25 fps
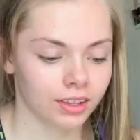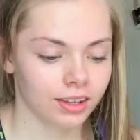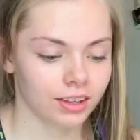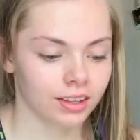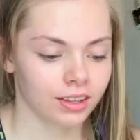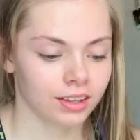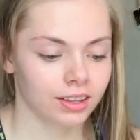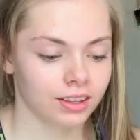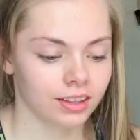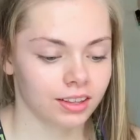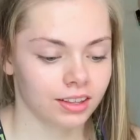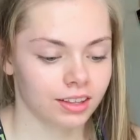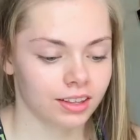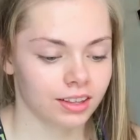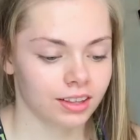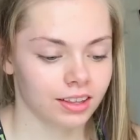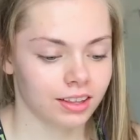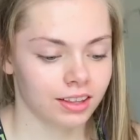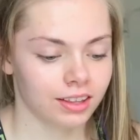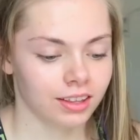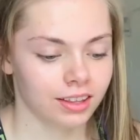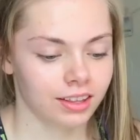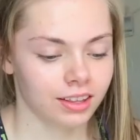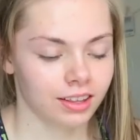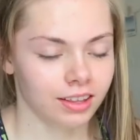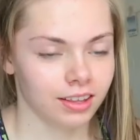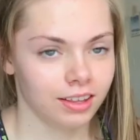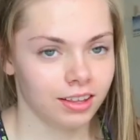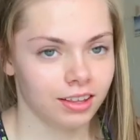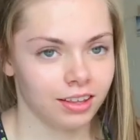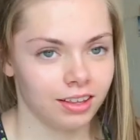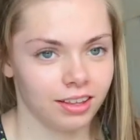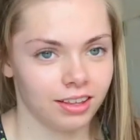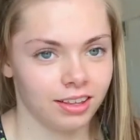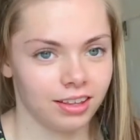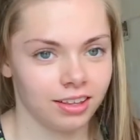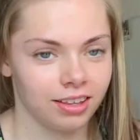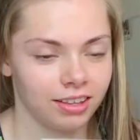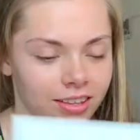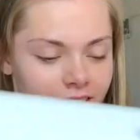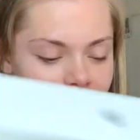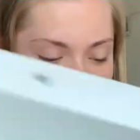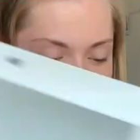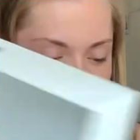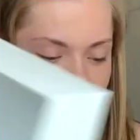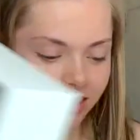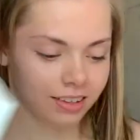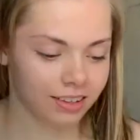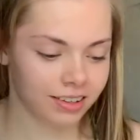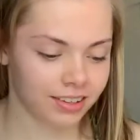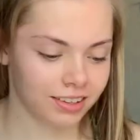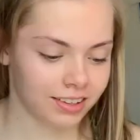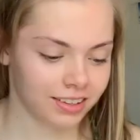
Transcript: (silence)